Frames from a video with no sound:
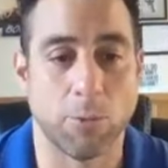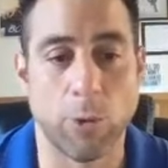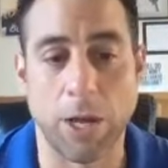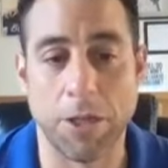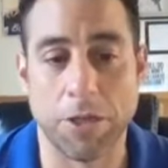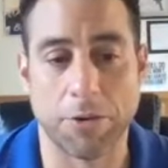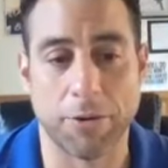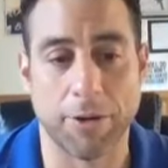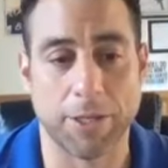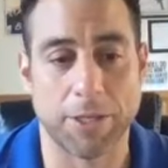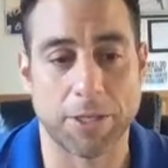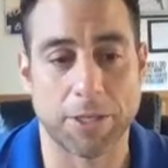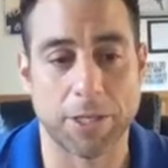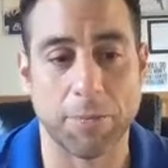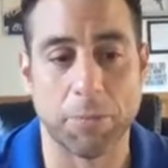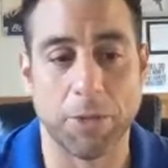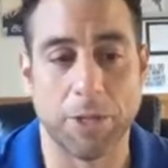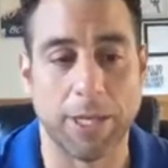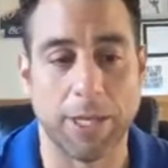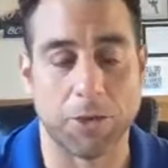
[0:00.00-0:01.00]
whether it's
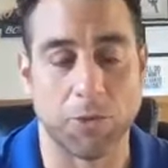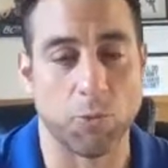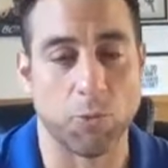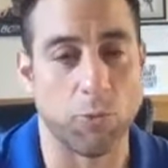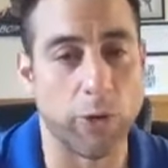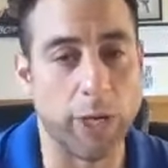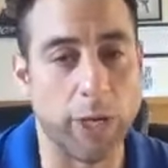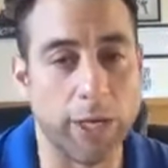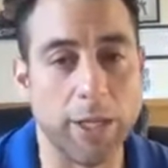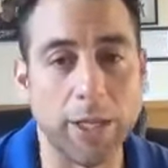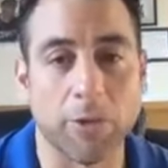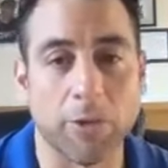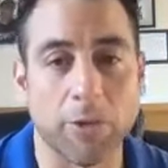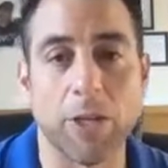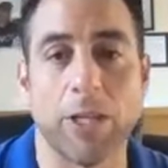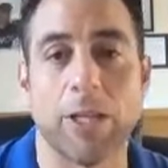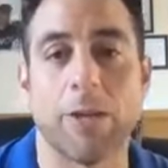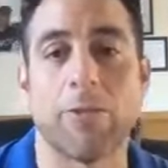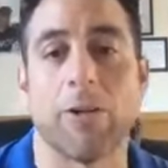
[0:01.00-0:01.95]
something that's really, really,